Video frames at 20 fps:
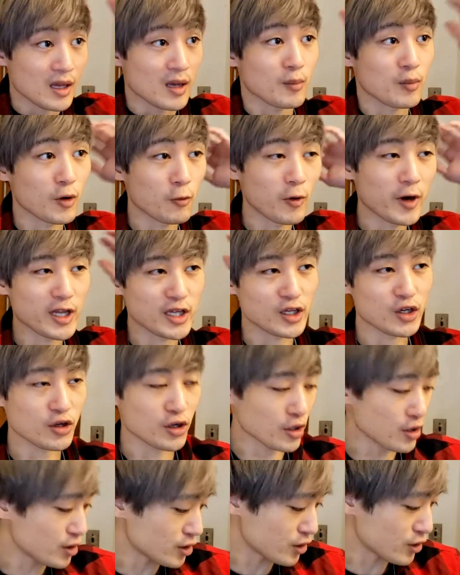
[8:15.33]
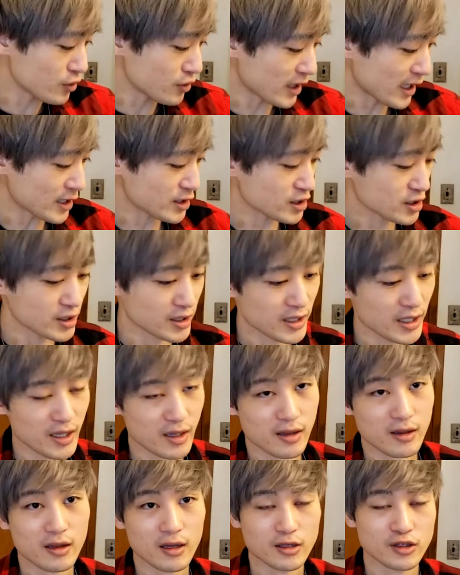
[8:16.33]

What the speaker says: But what you could do actually is